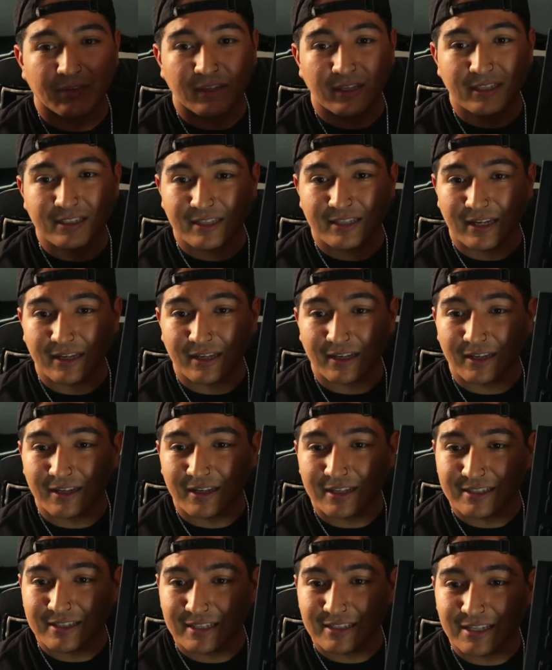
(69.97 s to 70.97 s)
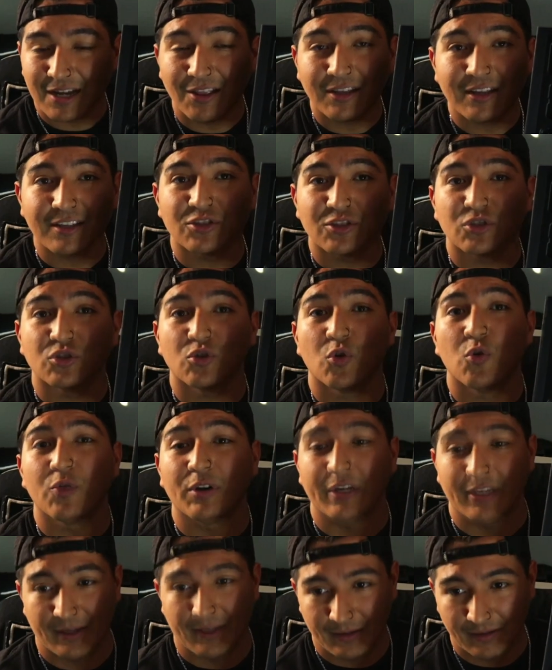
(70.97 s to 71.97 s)
It's like a, it's like telling a
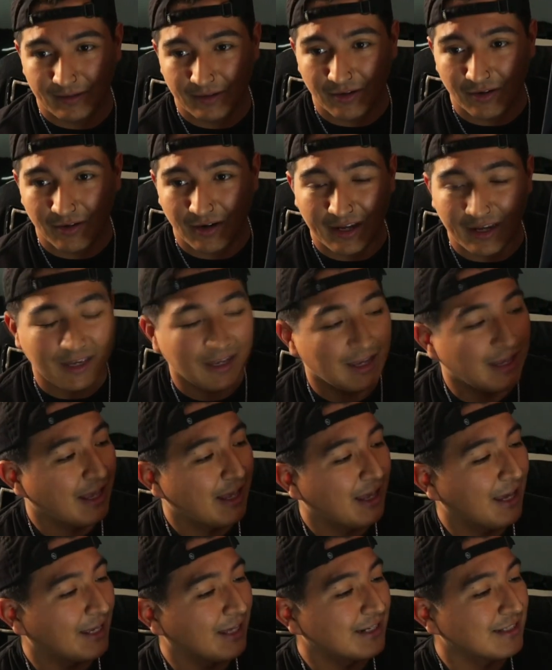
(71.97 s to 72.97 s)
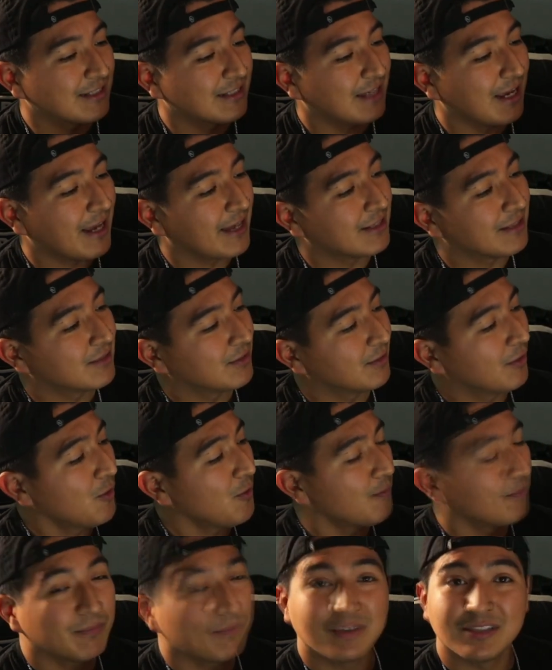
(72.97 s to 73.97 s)
story. All right. And it says,
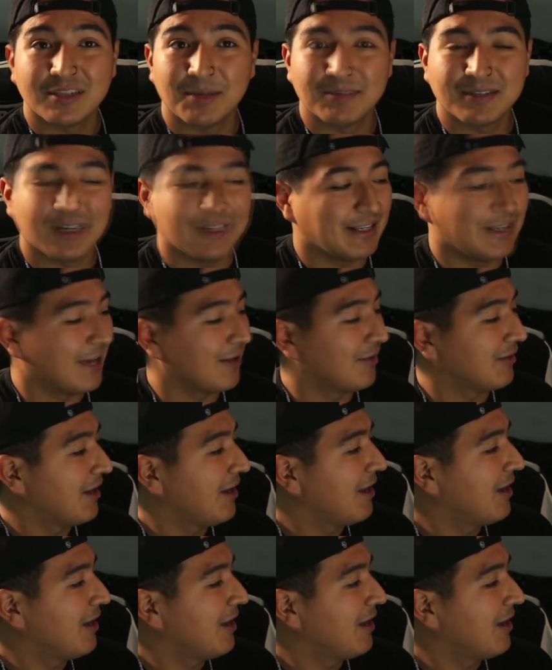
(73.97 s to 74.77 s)
oh, it's upside down.